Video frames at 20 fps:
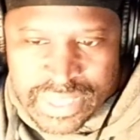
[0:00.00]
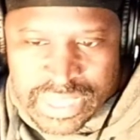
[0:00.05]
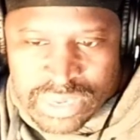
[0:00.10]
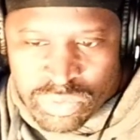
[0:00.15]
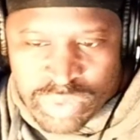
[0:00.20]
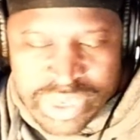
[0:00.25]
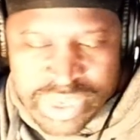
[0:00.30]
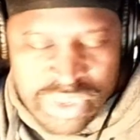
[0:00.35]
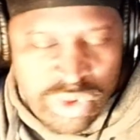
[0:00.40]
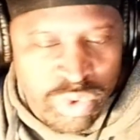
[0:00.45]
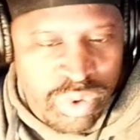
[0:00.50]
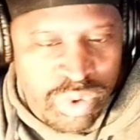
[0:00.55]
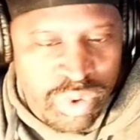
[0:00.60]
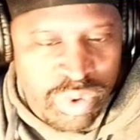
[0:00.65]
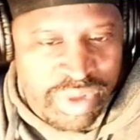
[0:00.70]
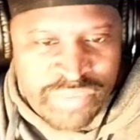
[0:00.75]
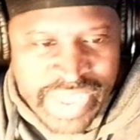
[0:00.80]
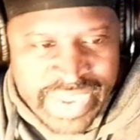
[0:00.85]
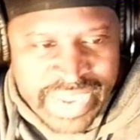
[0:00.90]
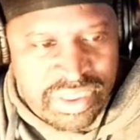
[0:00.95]
And when you
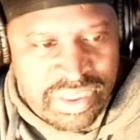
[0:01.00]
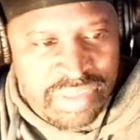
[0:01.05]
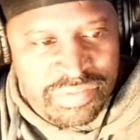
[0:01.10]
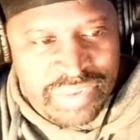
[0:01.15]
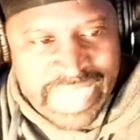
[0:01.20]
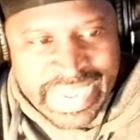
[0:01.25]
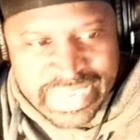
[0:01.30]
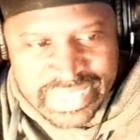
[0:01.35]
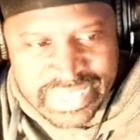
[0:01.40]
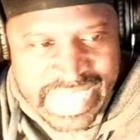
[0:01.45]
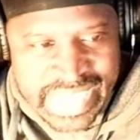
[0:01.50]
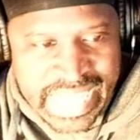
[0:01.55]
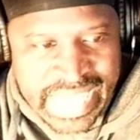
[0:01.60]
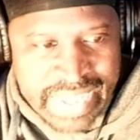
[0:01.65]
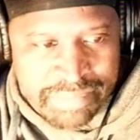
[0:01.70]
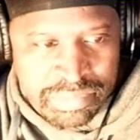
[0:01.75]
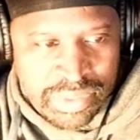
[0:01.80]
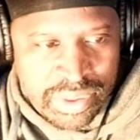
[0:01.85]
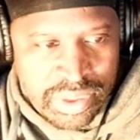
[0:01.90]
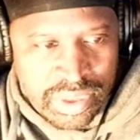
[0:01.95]
effective like
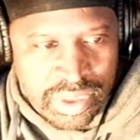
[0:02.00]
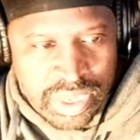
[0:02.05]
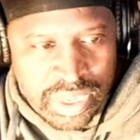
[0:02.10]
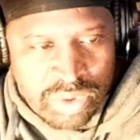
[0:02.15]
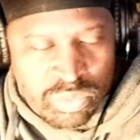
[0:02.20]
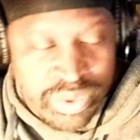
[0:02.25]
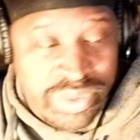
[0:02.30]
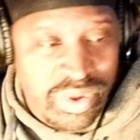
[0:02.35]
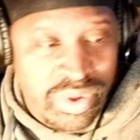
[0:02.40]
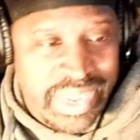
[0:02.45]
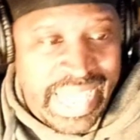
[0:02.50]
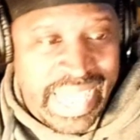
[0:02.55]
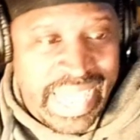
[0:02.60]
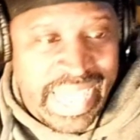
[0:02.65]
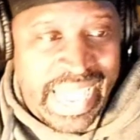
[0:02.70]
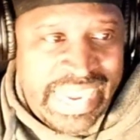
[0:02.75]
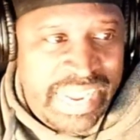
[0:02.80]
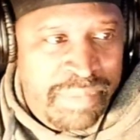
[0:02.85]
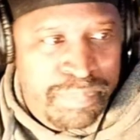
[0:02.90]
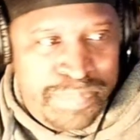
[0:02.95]
that, and when you
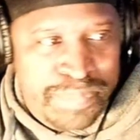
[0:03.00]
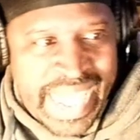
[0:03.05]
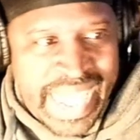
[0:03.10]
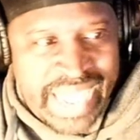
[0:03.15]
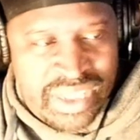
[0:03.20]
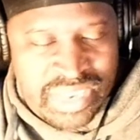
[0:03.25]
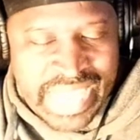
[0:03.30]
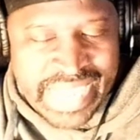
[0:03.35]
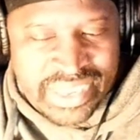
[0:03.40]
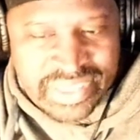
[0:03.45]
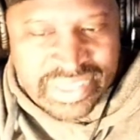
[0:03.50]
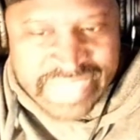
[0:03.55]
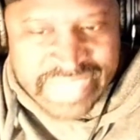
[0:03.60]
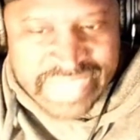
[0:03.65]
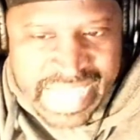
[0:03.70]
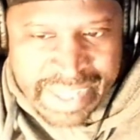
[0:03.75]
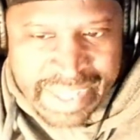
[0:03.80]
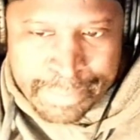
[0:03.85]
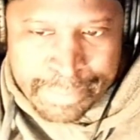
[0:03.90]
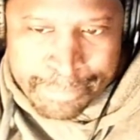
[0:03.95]
got impact like
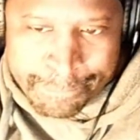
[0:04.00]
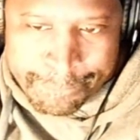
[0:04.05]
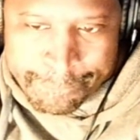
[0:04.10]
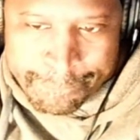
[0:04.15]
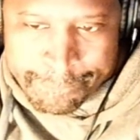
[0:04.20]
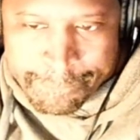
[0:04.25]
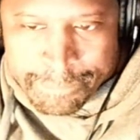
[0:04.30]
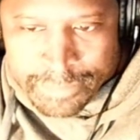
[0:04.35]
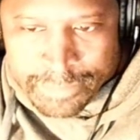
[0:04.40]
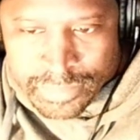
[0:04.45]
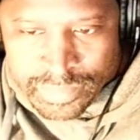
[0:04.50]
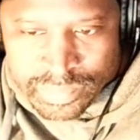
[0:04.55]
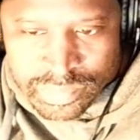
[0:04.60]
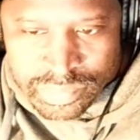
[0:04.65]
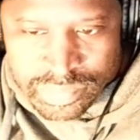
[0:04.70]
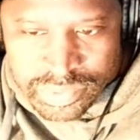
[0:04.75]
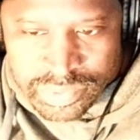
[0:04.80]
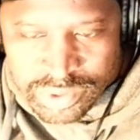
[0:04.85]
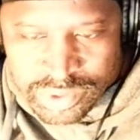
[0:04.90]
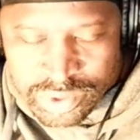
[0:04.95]
that,
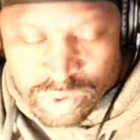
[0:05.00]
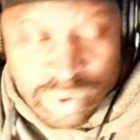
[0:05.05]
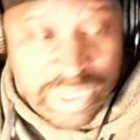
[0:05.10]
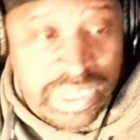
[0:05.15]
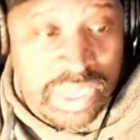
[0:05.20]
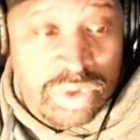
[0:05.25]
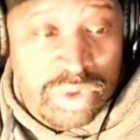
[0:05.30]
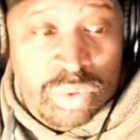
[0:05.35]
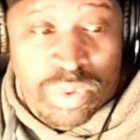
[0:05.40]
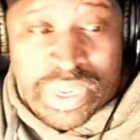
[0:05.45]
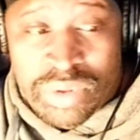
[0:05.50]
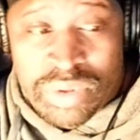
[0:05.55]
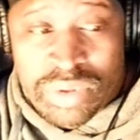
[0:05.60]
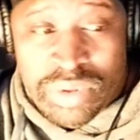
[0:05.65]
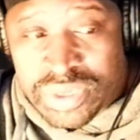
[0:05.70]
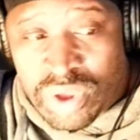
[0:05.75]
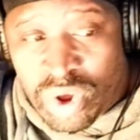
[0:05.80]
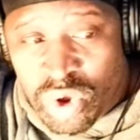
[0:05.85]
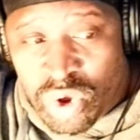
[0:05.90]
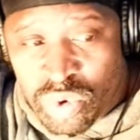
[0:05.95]
you can get away
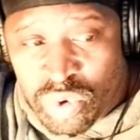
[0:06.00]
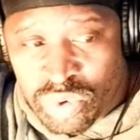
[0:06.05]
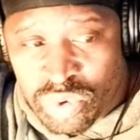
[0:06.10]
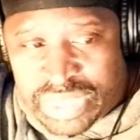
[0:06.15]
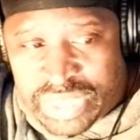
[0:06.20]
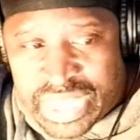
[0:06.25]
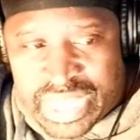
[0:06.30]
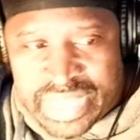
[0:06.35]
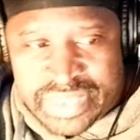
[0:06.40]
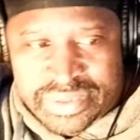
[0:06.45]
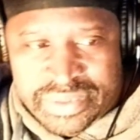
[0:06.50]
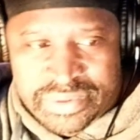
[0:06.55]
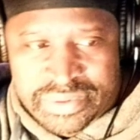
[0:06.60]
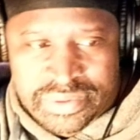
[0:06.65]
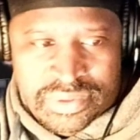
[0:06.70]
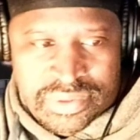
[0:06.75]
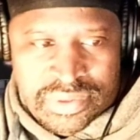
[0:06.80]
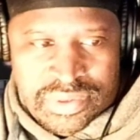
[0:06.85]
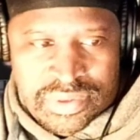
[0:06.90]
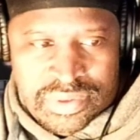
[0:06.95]
with a whole lot.
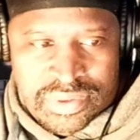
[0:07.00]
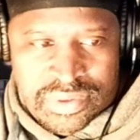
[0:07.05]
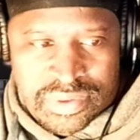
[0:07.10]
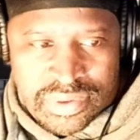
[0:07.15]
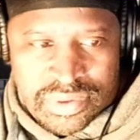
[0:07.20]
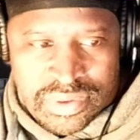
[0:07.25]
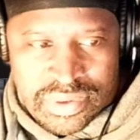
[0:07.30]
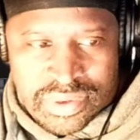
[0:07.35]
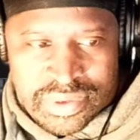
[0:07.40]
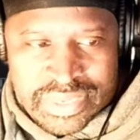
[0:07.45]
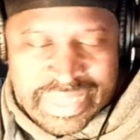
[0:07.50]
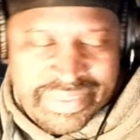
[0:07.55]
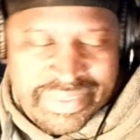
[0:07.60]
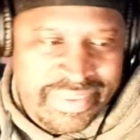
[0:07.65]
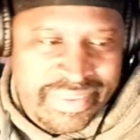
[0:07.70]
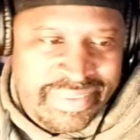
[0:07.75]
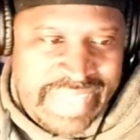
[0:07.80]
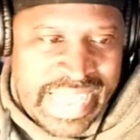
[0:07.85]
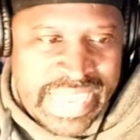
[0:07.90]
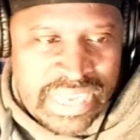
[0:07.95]
And
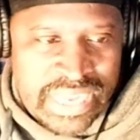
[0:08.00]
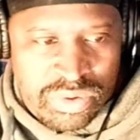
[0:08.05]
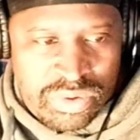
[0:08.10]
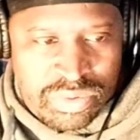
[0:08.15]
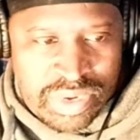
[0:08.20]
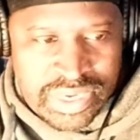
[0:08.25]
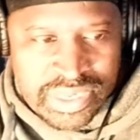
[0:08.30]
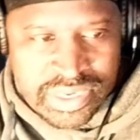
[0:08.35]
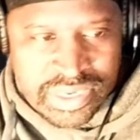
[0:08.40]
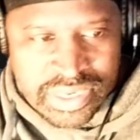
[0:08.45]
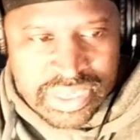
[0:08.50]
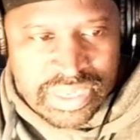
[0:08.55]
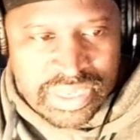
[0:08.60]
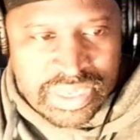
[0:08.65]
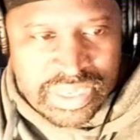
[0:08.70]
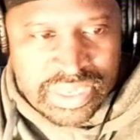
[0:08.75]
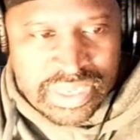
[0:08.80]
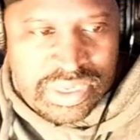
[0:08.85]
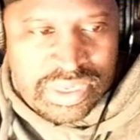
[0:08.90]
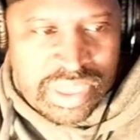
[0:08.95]
that's exactly what it
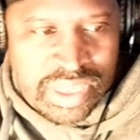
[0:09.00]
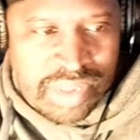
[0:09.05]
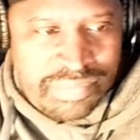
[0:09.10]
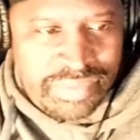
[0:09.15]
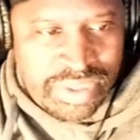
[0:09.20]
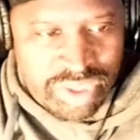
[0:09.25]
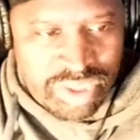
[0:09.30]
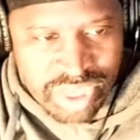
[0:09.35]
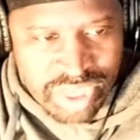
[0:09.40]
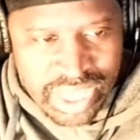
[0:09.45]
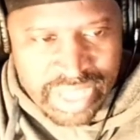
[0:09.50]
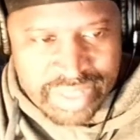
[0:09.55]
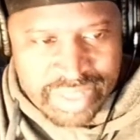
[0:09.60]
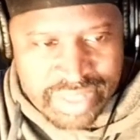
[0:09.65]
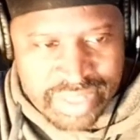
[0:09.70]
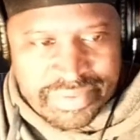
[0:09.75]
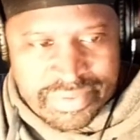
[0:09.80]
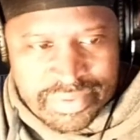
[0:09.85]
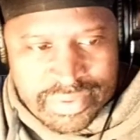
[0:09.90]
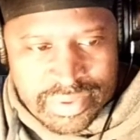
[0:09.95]
is when it comes to
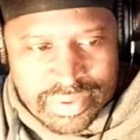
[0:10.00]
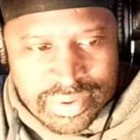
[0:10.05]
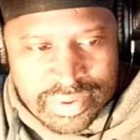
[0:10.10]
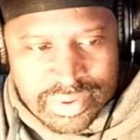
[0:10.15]
Chess.